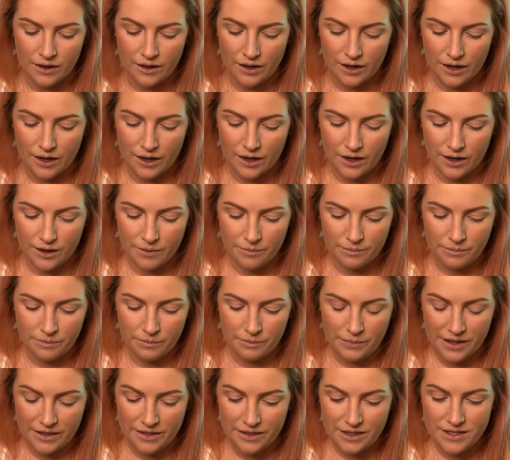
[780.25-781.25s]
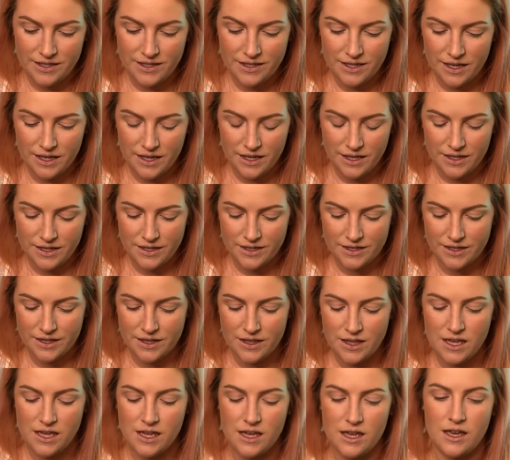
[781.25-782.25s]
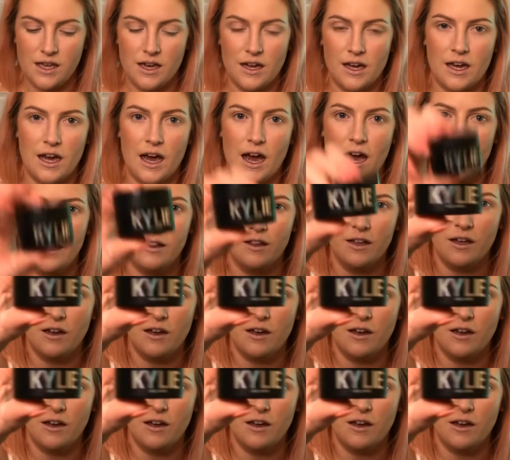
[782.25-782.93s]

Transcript: But this is the Kylie